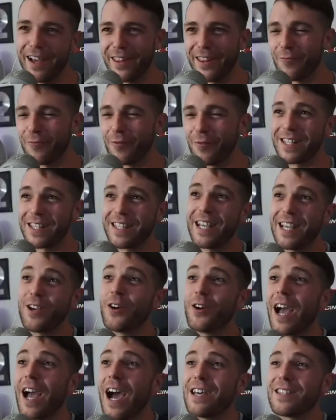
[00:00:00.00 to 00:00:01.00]
we're the single
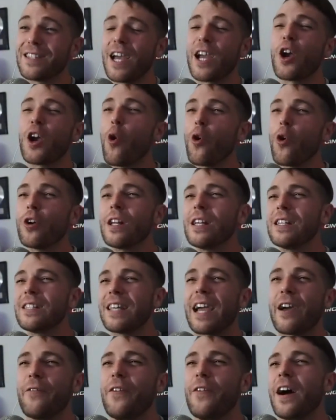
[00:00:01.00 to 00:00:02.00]
guys. And Courtney's like
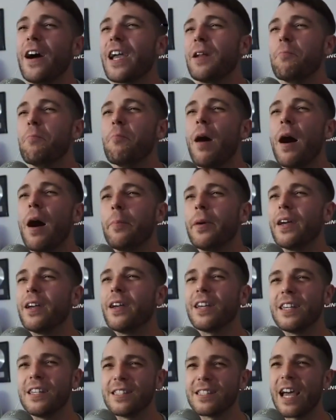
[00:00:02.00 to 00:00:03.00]
a fucking Muppet.
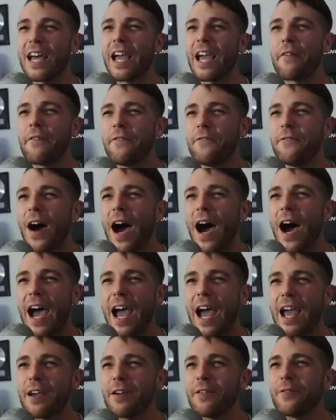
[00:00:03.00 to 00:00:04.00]
He's like
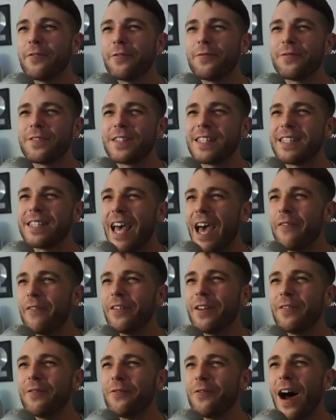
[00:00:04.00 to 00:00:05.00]

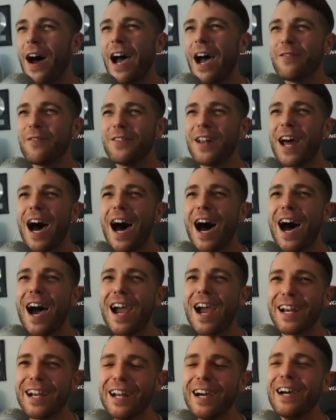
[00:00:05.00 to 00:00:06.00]
5'7",
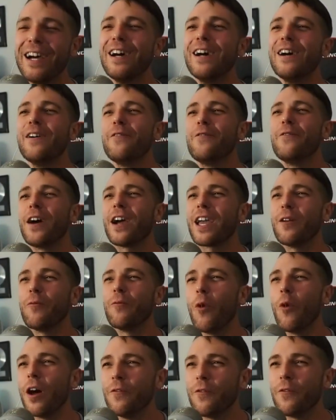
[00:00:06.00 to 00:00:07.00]
5'9", fucking
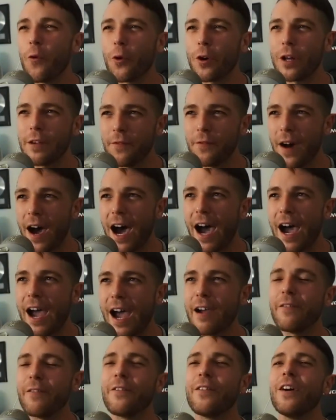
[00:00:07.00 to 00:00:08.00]

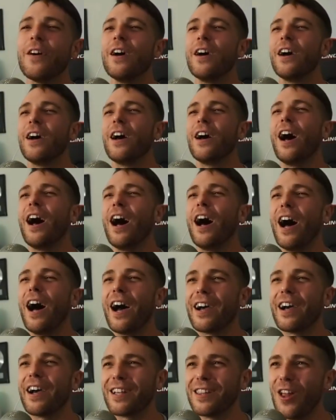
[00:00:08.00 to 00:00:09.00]
145,
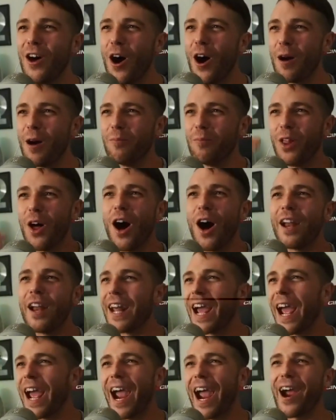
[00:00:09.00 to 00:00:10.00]
long blonde
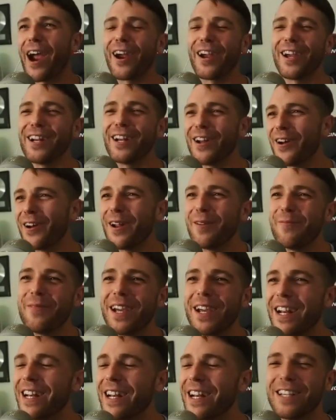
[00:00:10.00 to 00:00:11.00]
hair. You know what I
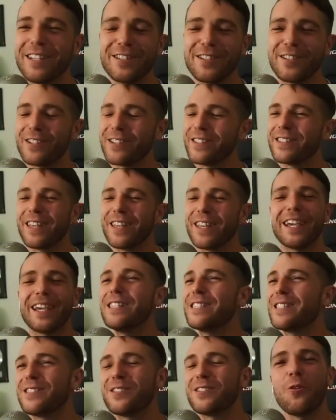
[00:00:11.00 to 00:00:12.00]
mean? He's just like, he's
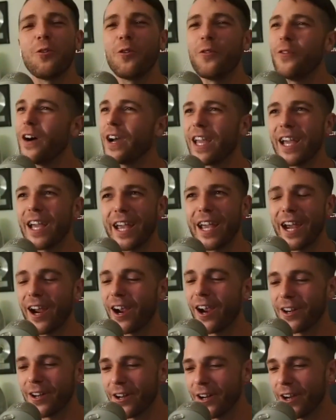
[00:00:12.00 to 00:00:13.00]
a total fucking
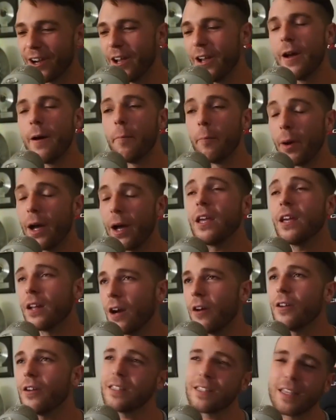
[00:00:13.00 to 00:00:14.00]
character. But
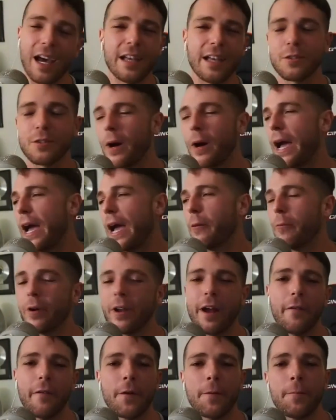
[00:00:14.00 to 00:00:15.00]
he's got swag,
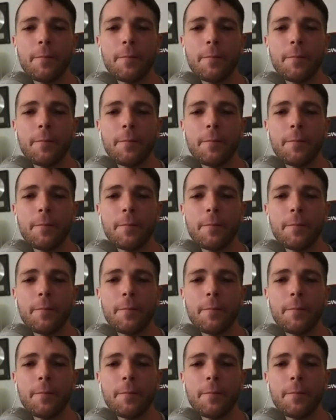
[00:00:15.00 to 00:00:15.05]
whatever.